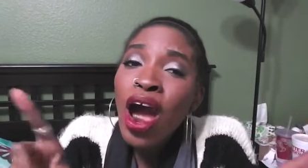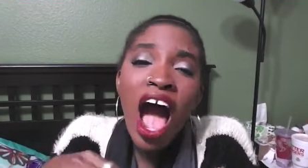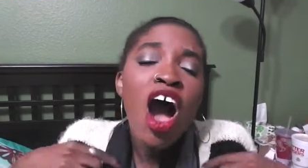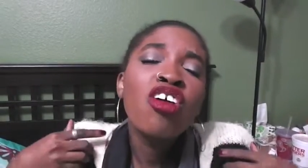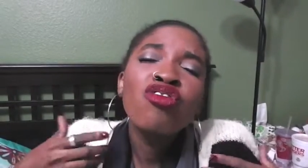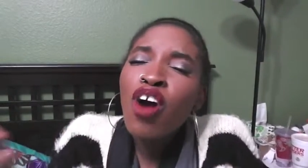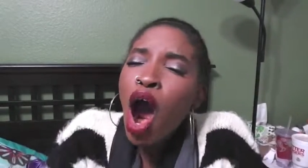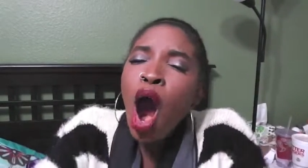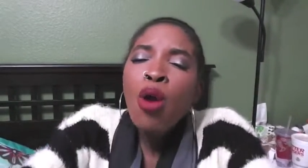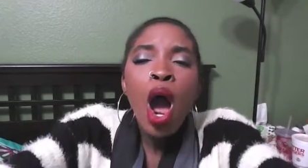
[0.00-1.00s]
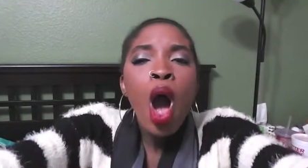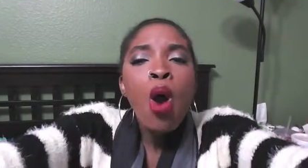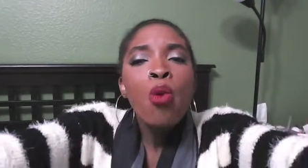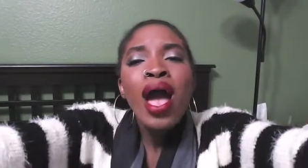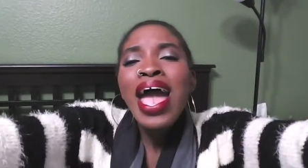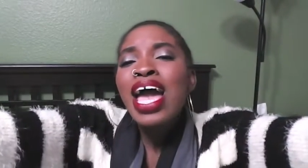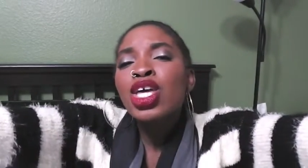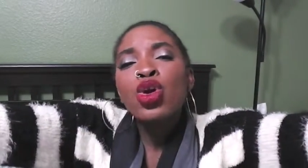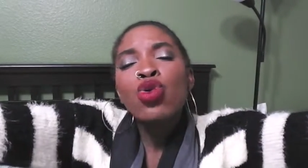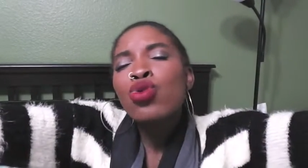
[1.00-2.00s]
how far
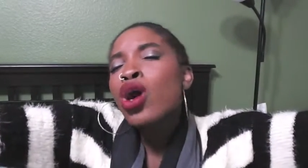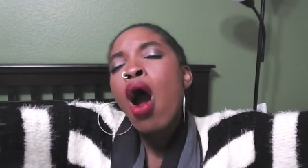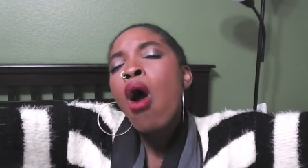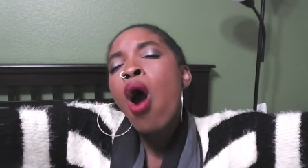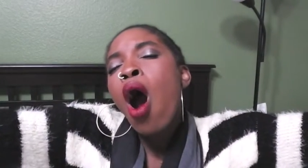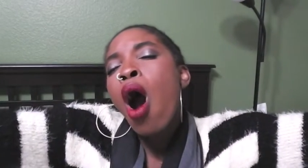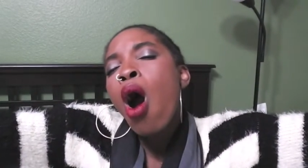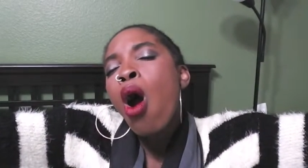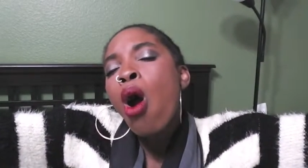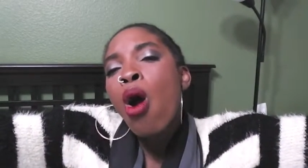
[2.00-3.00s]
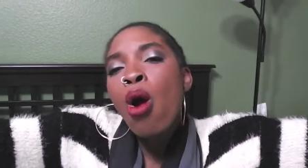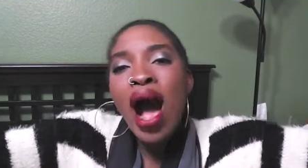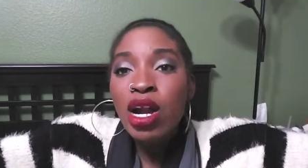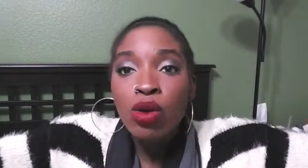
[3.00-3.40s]
away you roam.